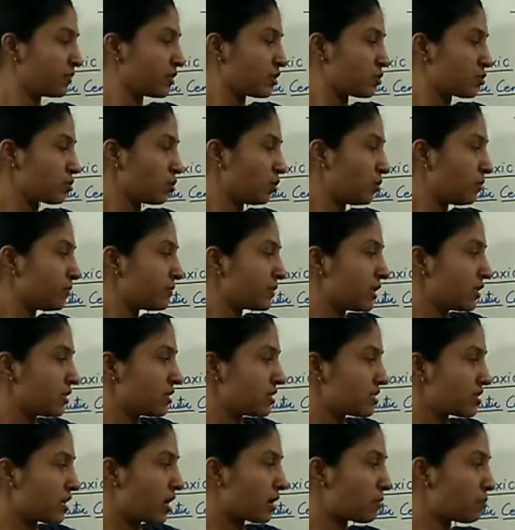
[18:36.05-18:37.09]
So,
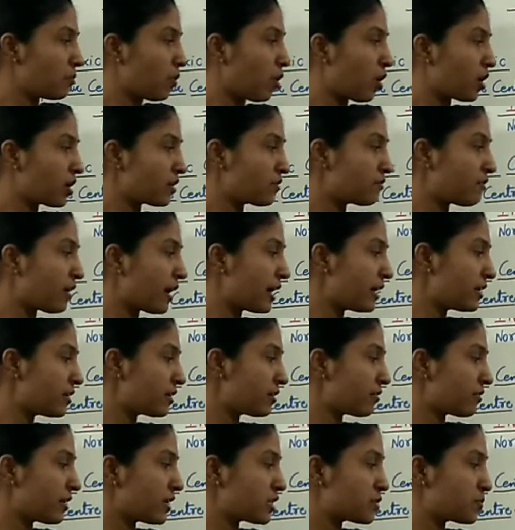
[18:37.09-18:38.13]
these are modified
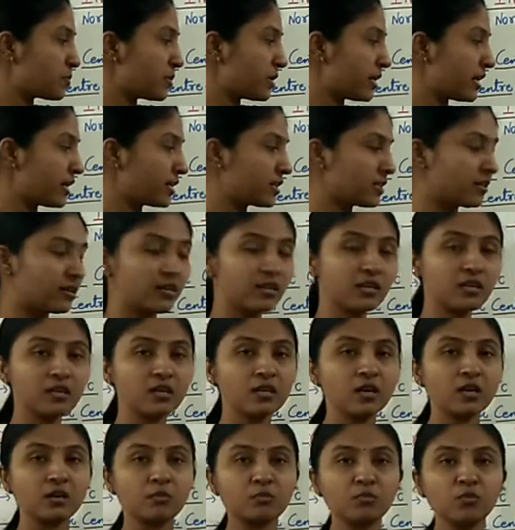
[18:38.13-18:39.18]
respiratory
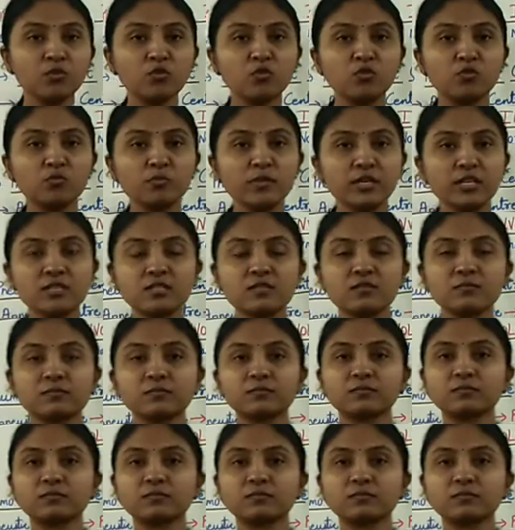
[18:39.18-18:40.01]
movements.